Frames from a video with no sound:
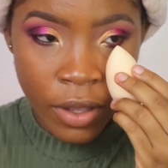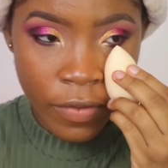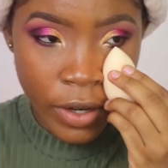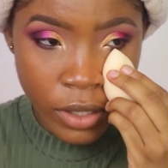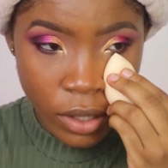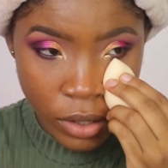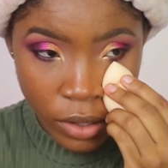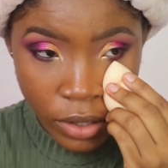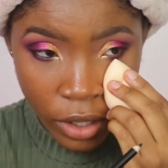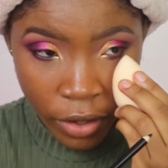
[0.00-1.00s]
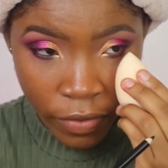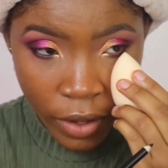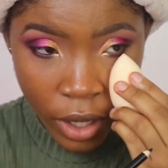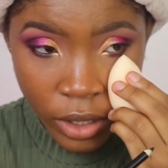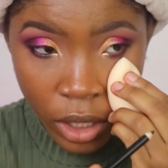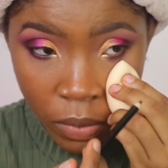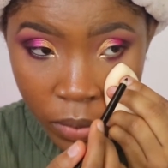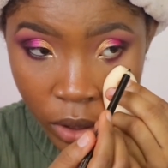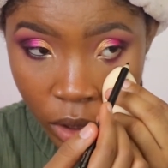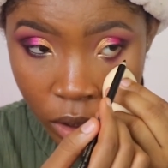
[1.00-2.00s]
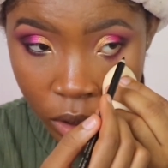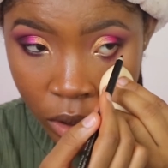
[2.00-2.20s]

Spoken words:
Versus using your fingertips,